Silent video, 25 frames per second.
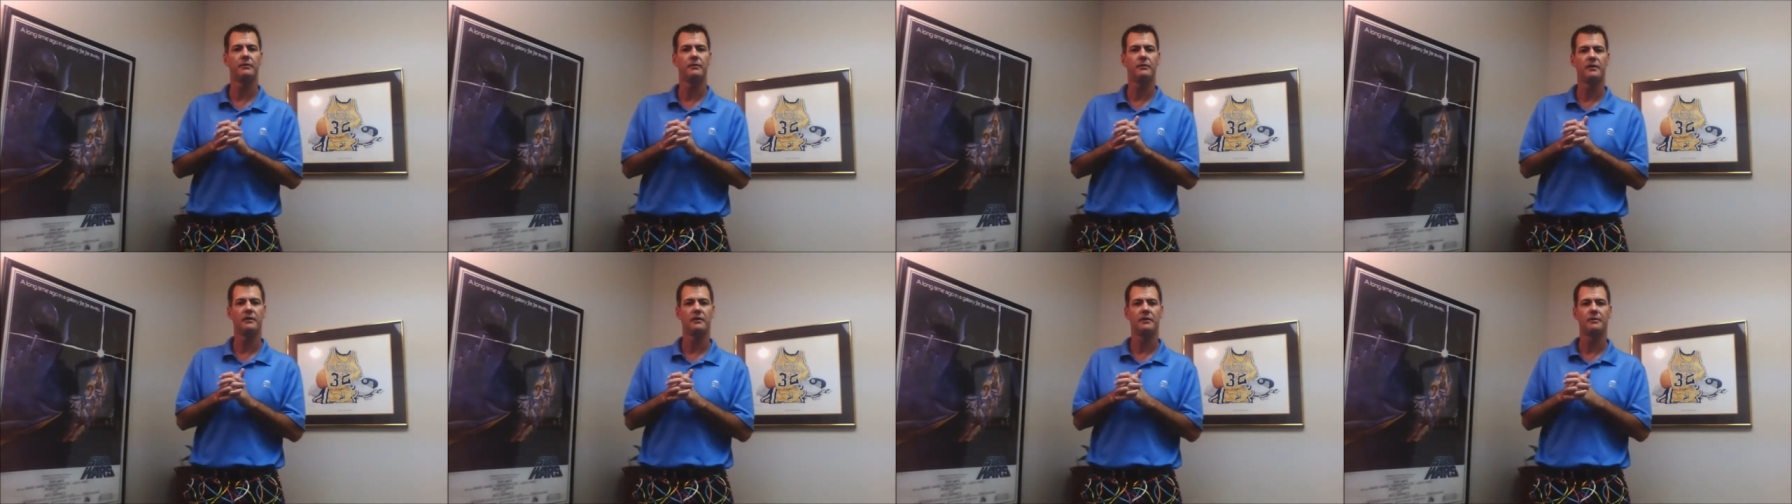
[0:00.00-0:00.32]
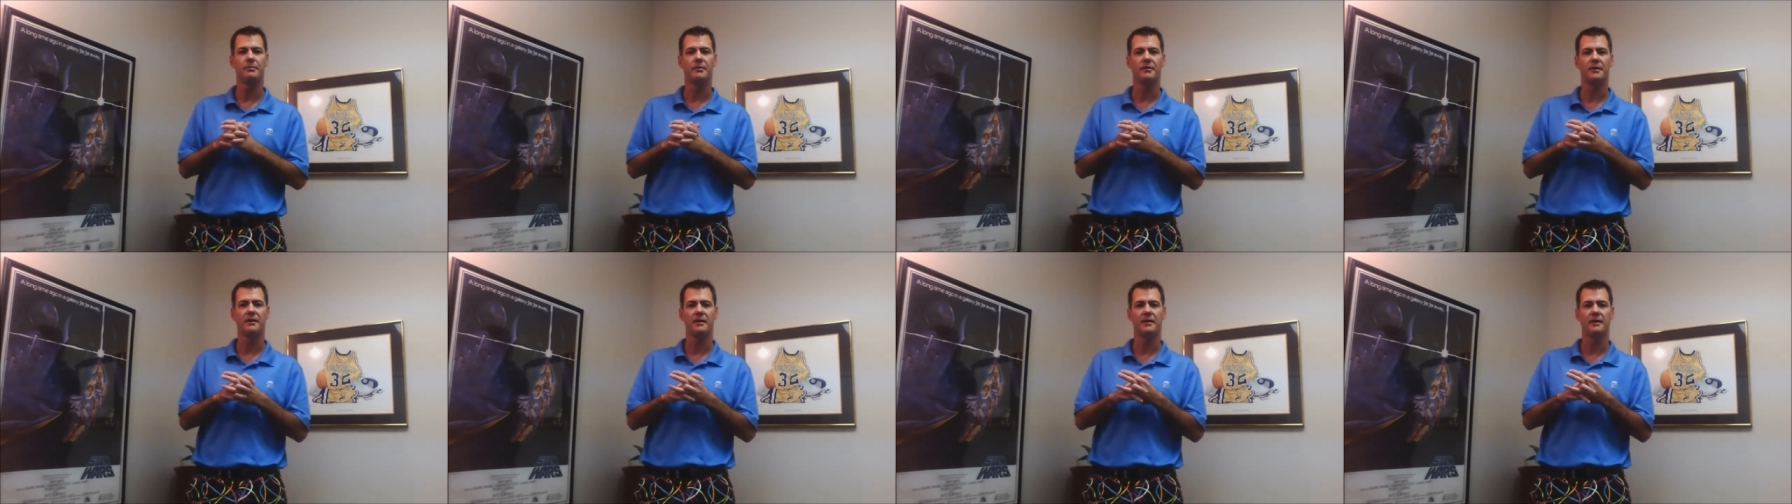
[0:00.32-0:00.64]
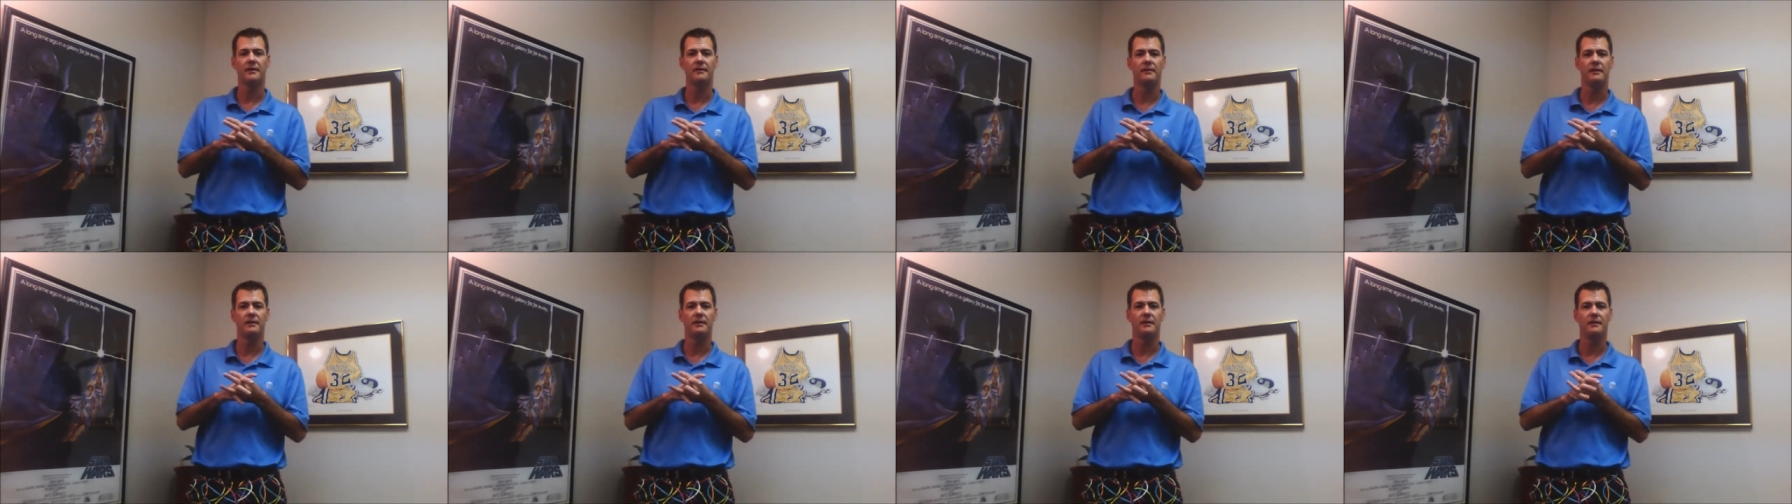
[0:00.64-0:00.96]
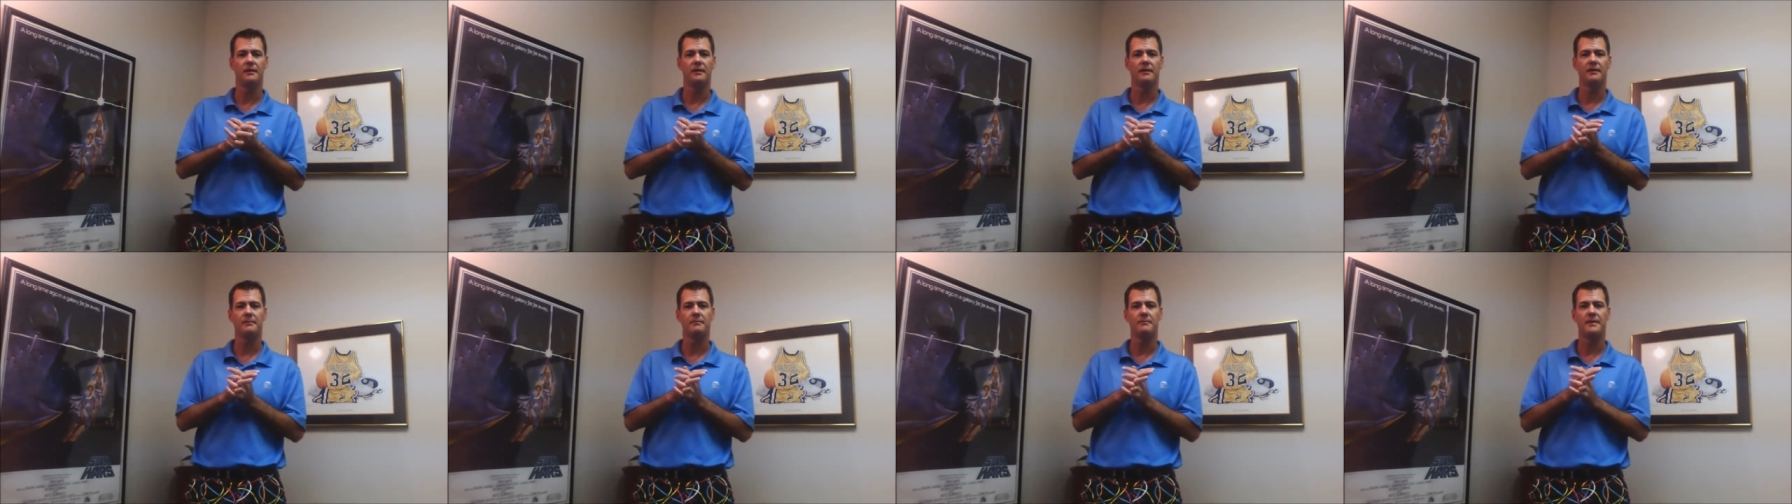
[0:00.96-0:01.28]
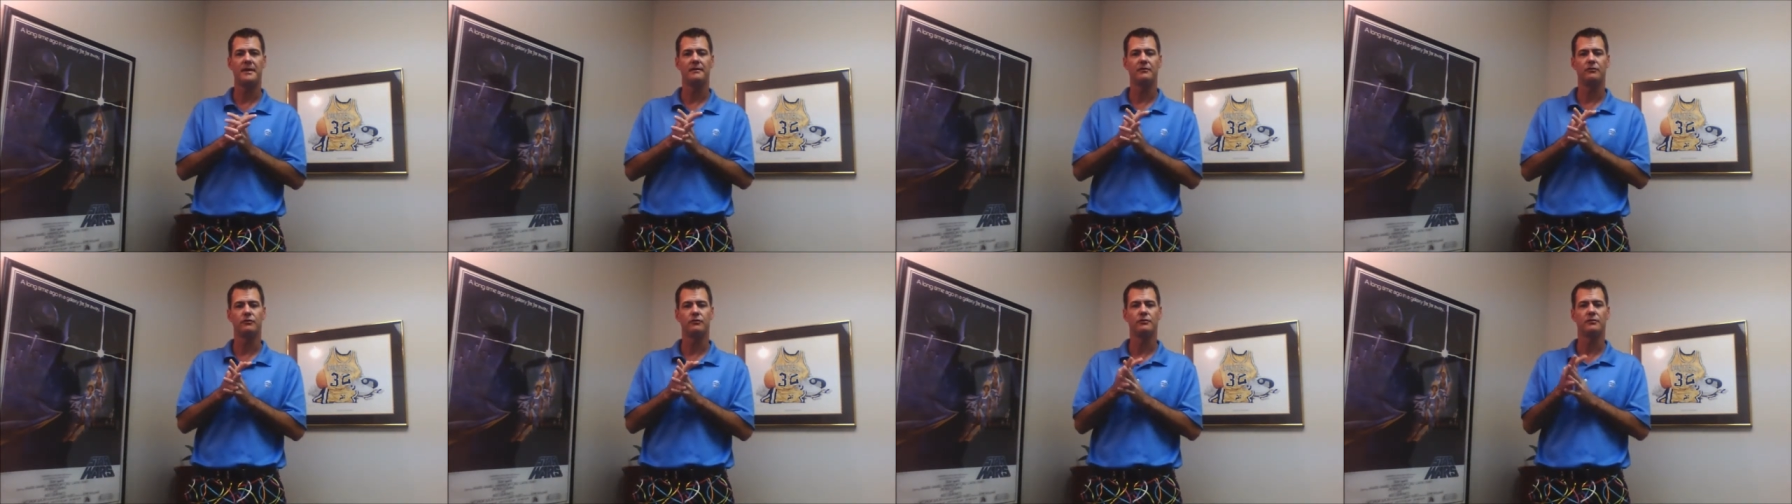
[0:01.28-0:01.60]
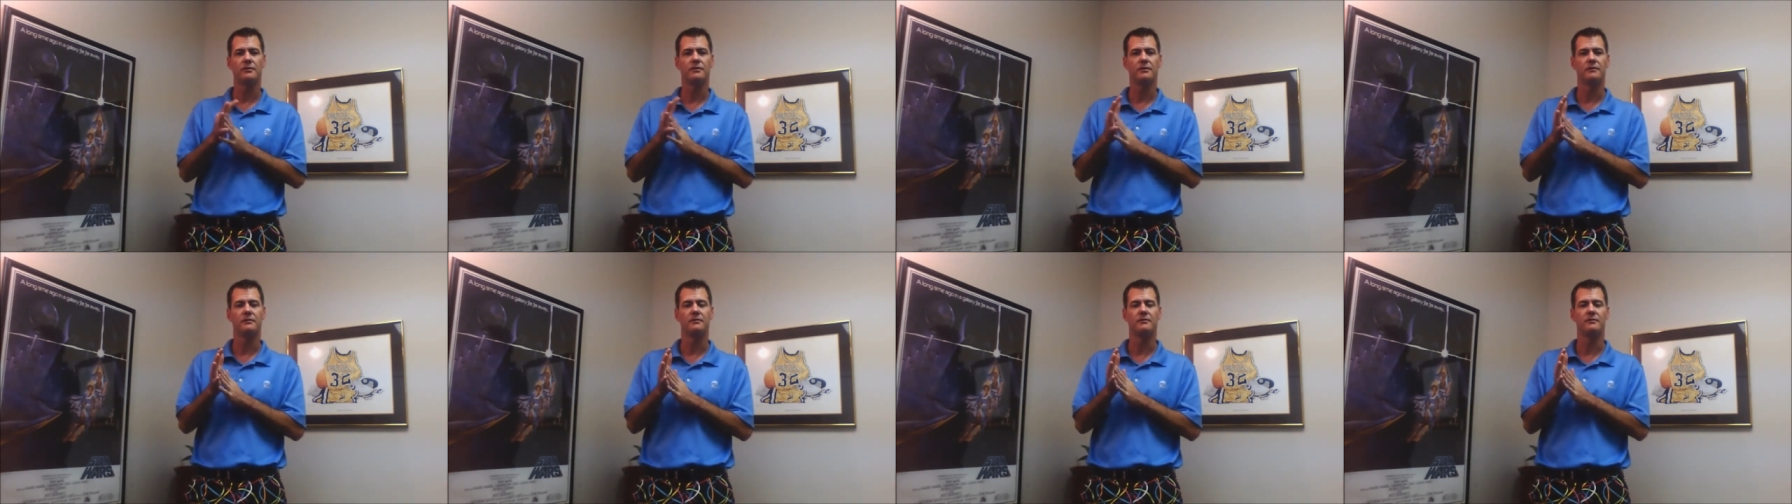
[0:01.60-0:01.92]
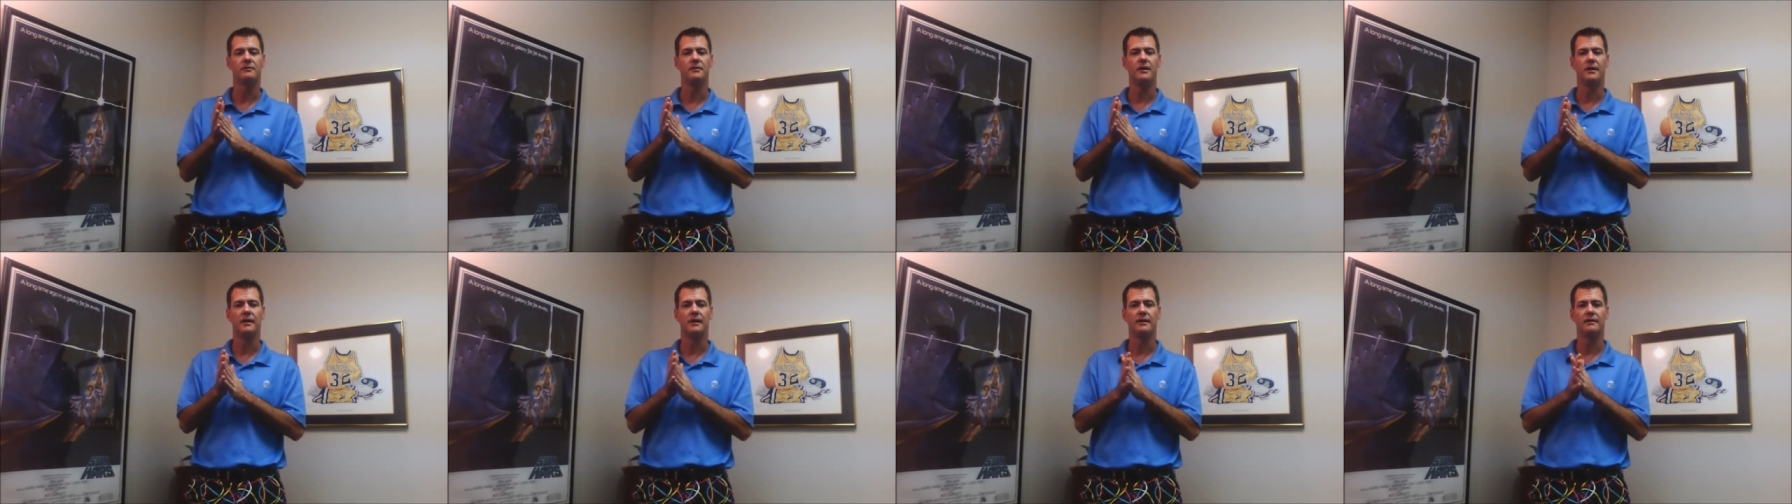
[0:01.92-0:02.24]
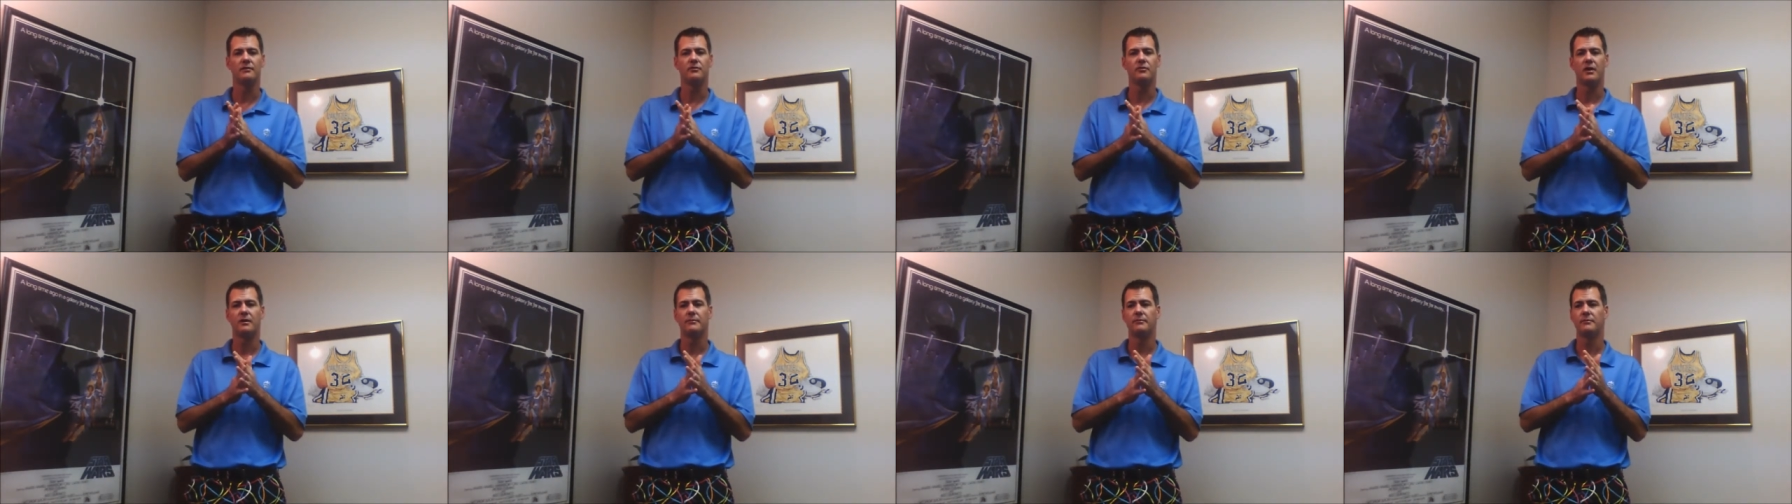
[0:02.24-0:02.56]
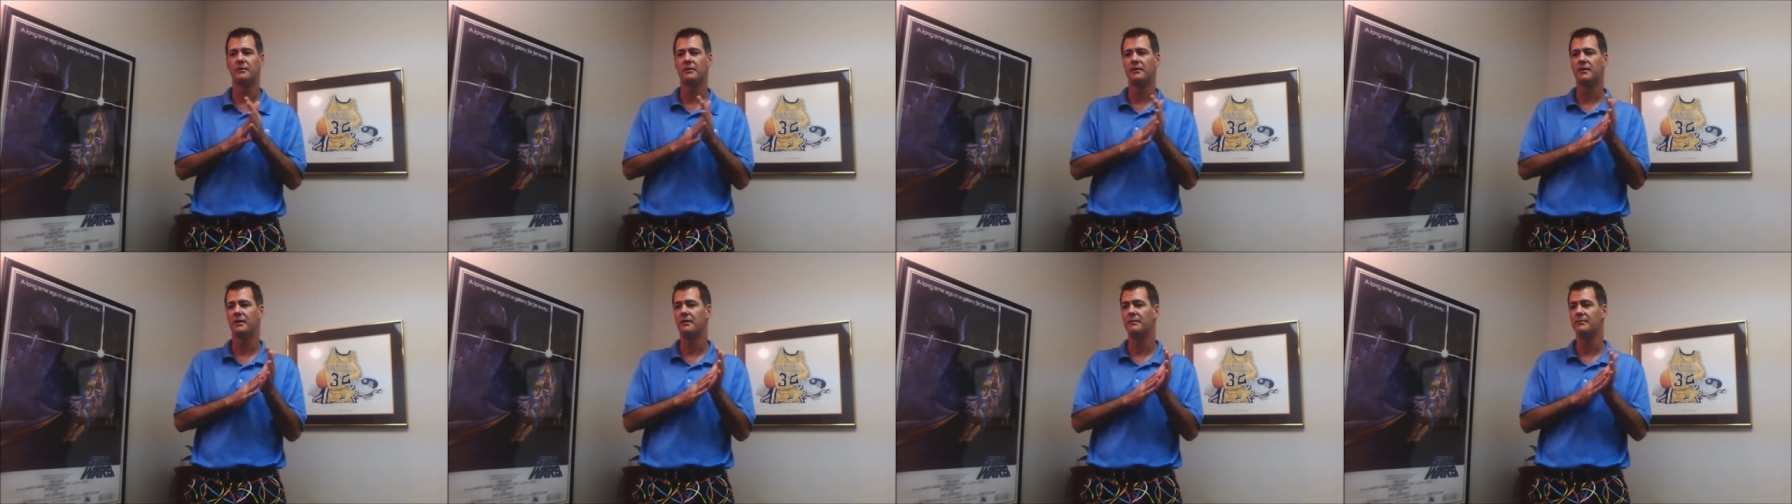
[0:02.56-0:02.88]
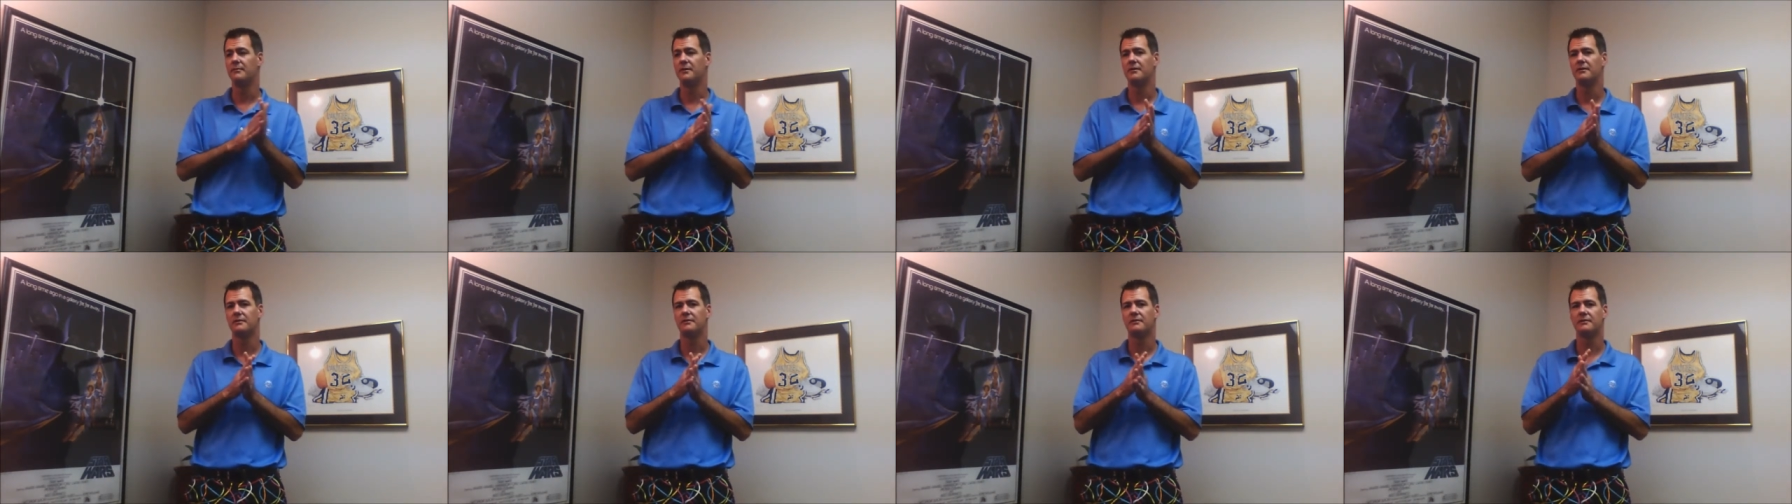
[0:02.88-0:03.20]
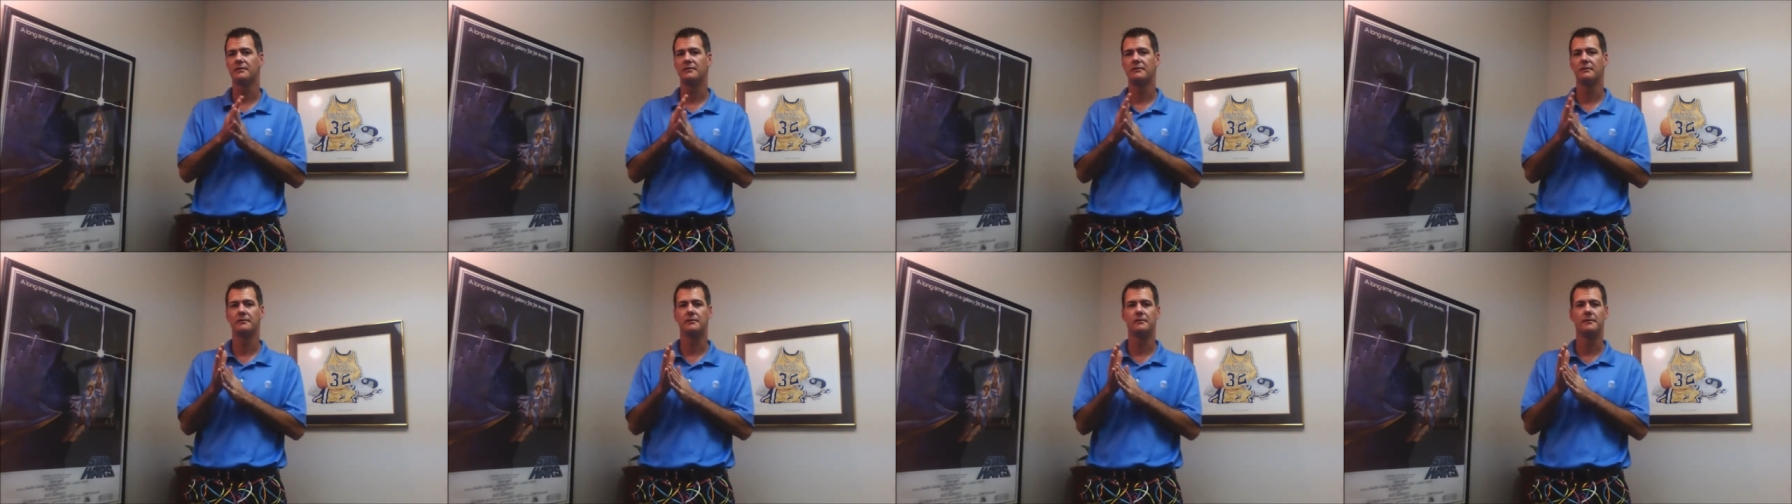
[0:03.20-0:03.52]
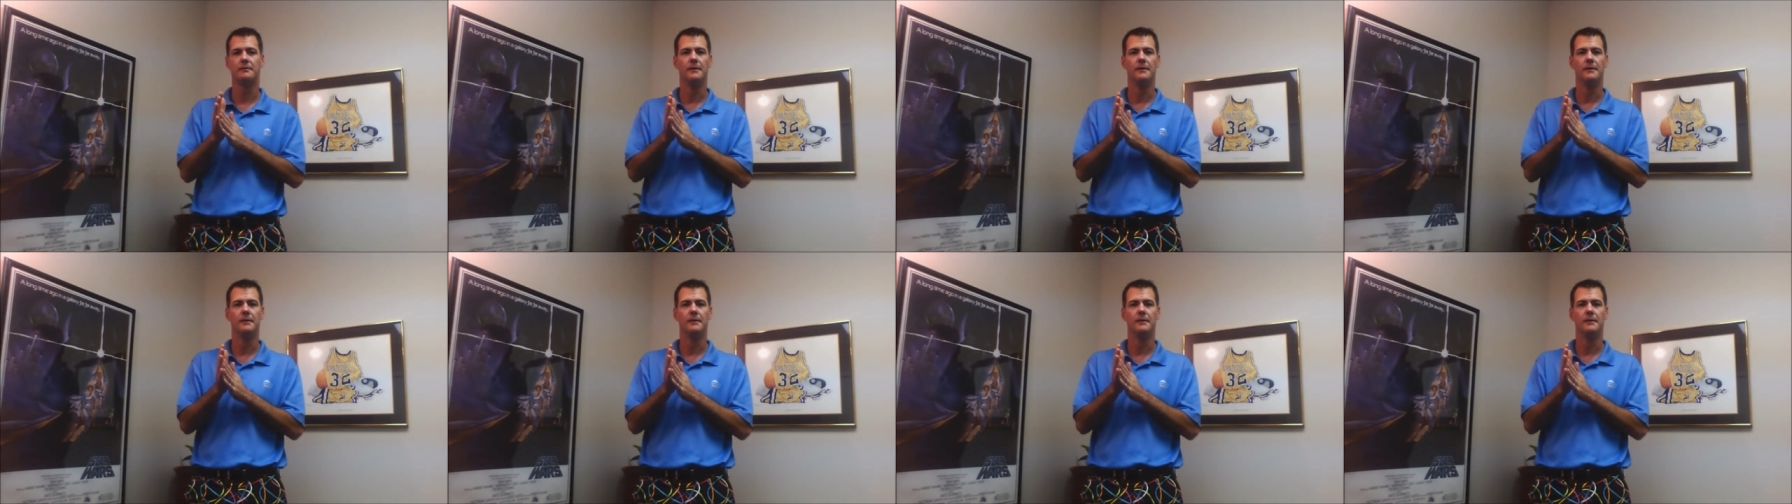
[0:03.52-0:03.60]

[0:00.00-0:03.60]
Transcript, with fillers: We are playing in the Mount Juliet Chamber of Commerce